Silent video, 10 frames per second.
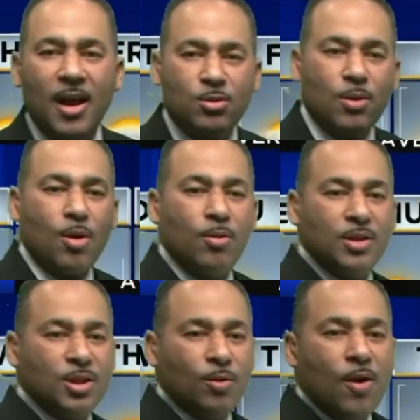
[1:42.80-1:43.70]
as we go
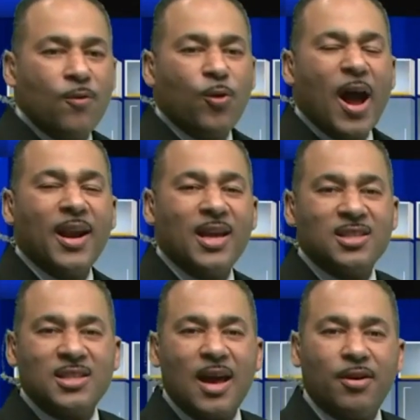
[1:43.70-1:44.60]
into Friday and
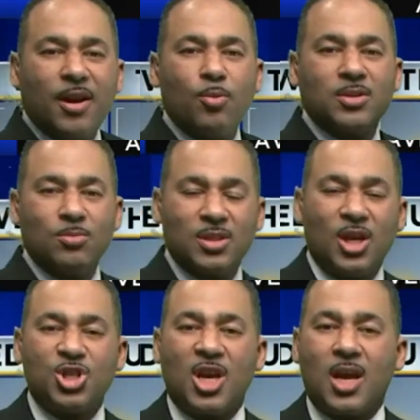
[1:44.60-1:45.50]
Saturday with some
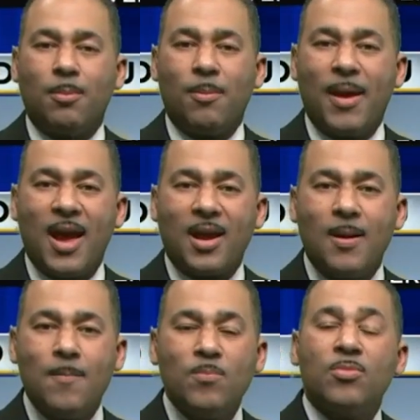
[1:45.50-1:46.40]
sunshine coming back.
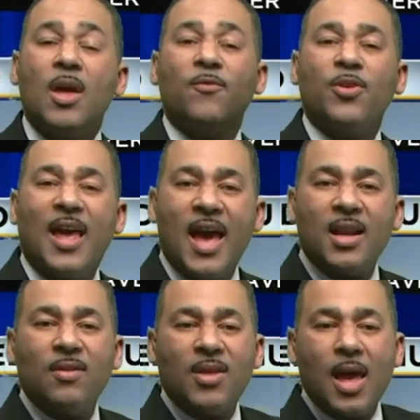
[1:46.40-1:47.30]
Then for the
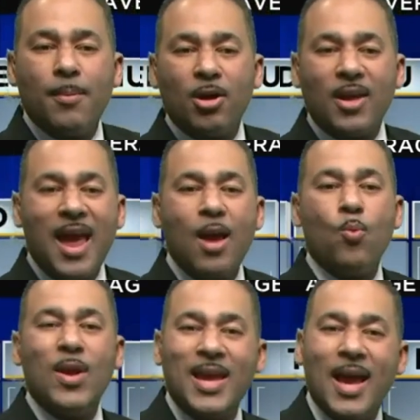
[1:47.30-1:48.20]
end of the MLK
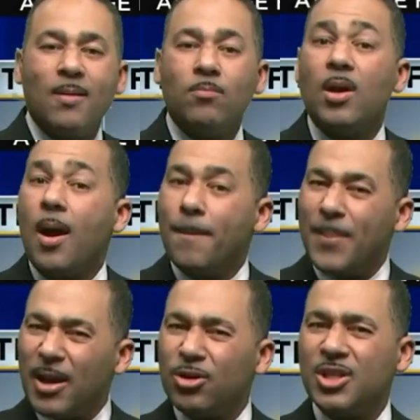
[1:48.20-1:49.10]
weekend, a
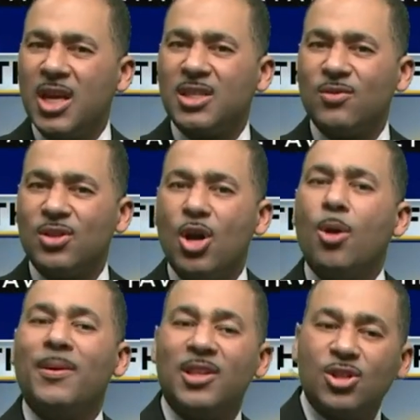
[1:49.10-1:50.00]
better chance of snow,
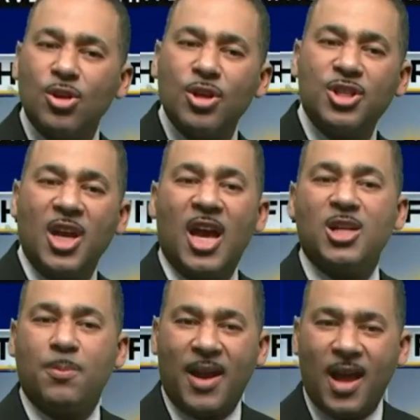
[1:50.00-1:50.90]
but this could
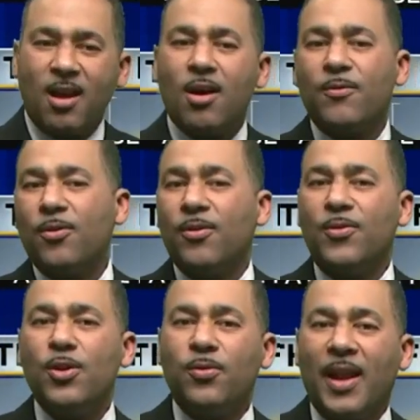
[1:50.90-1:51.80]
change, but hang on for a
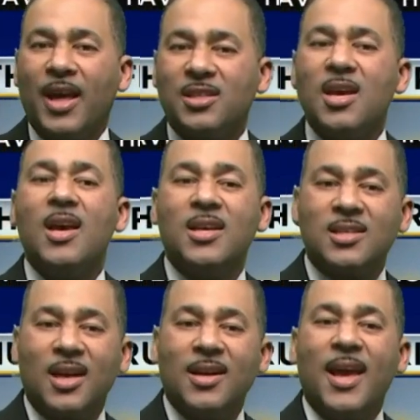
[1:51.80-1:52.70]
few flakes
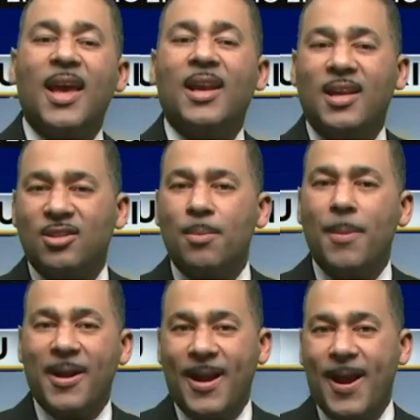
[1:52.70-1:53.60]
Sunday and into
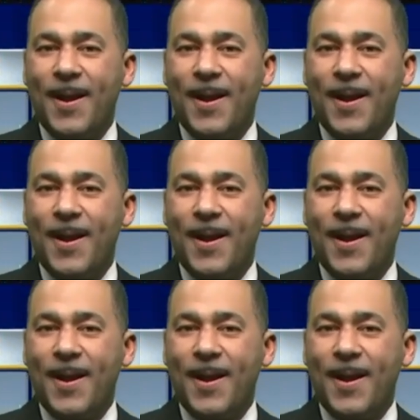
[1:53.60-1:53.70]
Monday.